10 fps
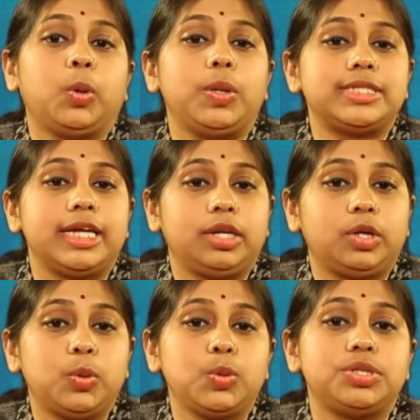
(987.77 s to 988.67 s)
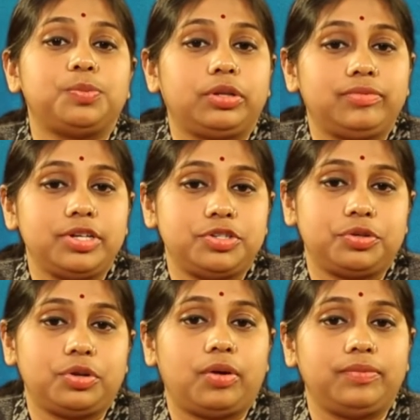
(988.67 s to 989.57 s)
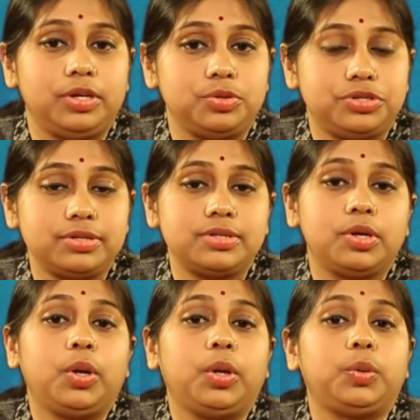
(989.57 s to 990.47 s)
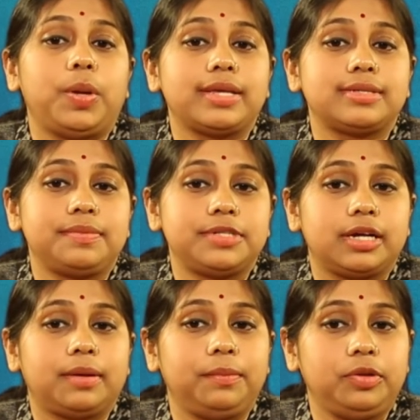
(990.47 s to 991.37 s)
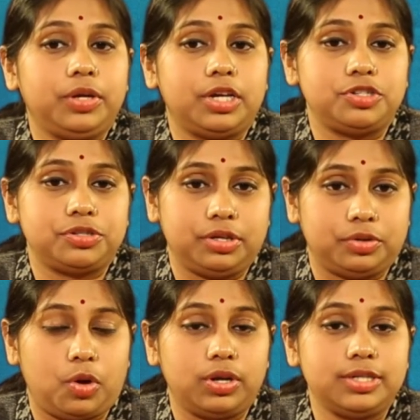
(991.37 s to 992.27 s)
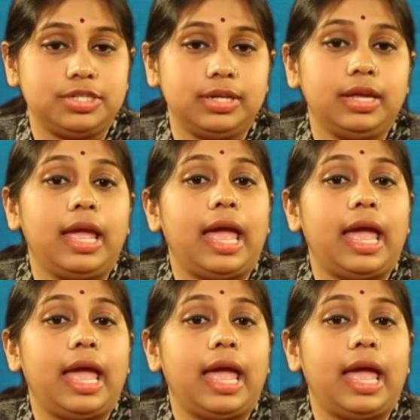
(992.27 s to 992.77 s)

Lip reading: which includes motivation of users to accept a communication technology,